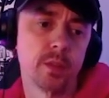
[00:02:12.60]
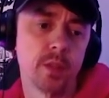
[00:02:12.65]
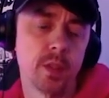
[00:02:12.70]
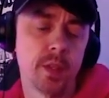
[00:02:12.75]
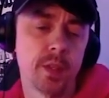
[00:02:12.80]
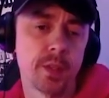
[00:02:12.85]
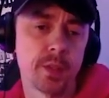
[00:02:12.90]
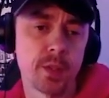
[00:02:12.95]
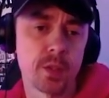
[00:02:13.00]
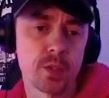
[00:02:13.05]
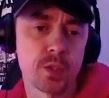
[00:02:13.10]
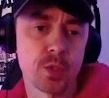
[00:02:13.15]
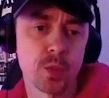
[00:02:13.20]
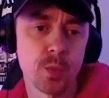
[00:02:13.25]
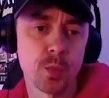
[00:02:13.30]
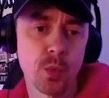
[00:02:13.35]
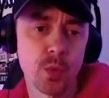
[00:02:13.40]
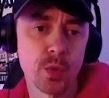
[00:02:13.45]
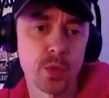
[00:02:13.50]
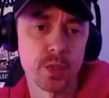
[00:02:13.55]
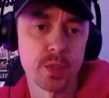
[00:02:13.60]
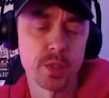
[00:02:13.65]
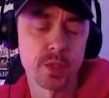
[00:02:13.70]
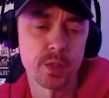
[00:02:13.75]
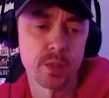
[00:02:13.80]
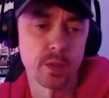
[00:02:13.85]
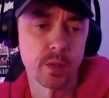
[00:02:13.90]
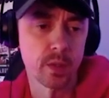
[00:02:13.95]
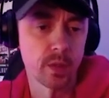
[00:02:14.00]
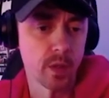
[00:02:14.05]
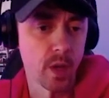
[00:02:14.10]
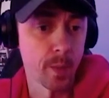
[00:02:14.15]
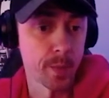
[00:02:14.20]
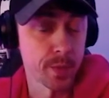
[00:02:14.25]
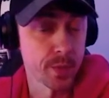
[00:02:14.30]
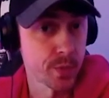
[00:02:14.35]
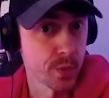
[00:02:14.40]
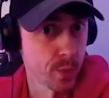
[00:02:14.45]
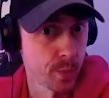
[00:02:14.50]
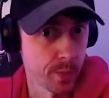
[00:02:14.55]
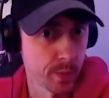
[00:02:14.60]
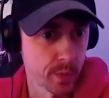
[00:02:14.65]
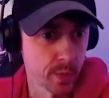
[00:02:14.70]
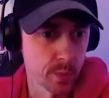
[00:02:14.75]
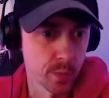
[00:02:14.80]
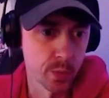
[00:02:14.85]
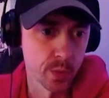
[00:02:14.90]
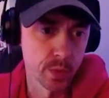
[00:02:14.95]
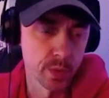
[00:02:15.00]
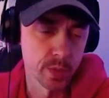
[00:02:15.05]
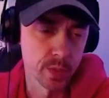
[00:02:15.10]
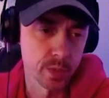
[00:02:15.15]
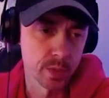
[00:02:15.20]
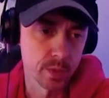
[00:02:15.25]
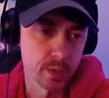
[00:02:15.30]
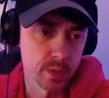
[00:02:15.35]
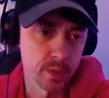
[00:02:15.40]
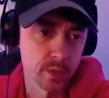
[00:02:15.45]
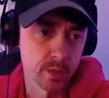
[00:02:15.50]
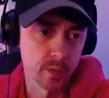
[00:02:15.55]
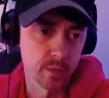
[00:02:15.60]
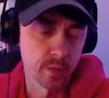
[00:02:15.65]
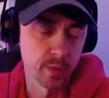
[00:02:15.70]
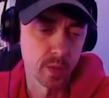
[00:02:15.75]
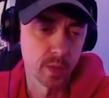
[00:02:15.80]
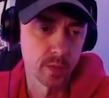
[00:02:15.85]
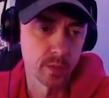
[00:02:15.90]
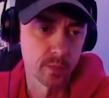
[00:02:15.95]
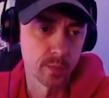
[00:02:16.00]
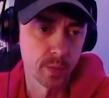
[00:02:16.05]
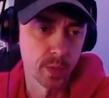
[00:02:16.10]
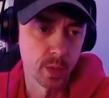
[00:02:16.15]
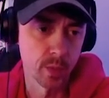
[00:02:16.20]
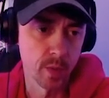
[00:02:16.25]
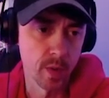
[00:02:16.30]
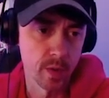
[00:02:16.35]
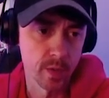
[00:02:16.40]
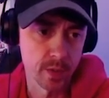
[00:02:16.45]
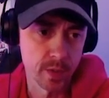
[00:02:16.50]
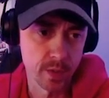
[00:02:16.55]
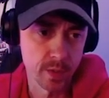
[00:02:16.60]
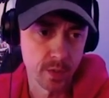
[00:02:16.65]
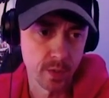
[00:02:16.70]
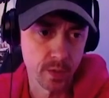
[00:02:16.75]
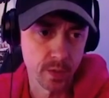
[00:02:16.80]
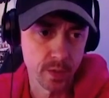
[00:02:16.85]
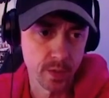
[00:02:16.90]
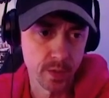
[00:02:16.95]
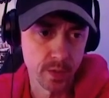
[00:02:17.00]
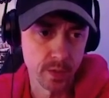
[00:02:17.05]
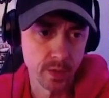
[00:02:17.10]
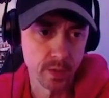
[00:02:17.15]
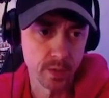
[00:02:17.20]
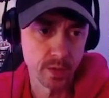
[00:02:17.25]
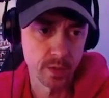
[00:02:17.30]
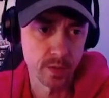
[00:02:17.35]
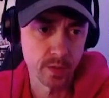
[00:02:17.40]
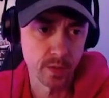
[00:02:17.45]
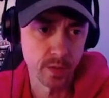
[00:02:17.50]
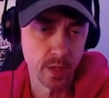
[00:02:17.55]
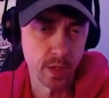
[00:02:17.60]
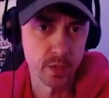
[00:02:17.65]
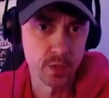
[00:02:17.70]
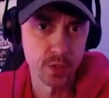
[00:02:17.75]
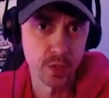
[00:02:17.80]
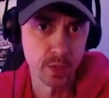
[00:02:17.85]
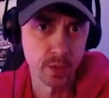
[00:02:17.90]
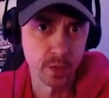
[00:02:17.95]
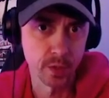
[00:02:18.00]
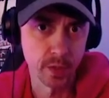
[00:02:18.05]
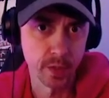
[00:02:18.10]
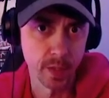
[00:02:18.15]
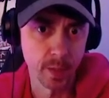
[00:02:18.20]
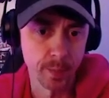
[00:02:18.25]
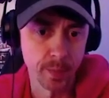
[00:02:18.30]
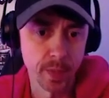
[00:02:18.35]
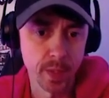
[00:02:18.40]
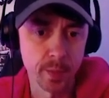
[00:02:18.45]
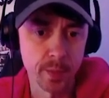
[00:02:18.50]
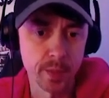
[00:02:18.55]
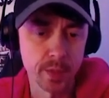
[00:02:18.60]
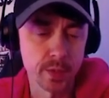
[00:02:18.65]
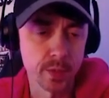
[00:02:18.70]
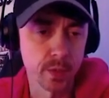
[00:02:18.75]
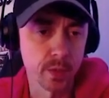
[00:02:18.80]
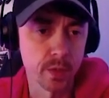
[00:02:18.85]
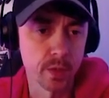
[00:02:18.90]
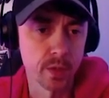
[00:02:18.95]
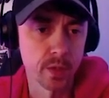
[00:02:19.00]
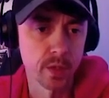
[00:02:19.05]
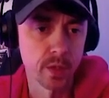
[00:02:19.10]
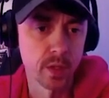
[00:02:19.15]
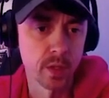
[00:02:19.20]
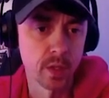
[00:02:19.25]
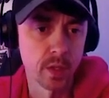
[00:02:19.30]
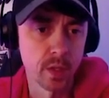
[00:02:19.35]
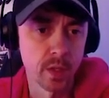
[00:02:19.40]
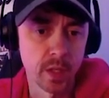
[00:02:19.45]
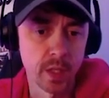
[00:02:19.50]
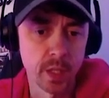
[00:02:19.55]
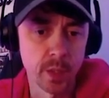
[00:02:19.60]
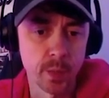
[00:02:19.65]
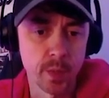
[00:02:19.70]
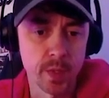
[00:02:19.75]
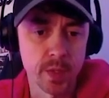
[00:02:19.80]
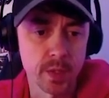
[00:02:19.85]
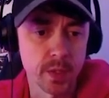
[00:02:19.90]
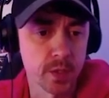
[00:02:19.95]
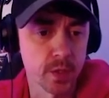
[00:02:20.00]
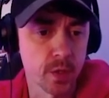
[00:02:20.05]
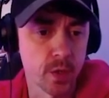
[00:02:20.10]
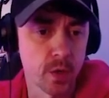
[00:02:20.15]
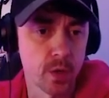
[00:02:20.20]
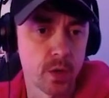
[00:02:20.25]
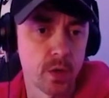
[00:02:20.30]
and that they're still boys. I'm assuming they're boys. They've been around since 13 years. Ed Sheeran looked like a baby, so. Anyways, let's go.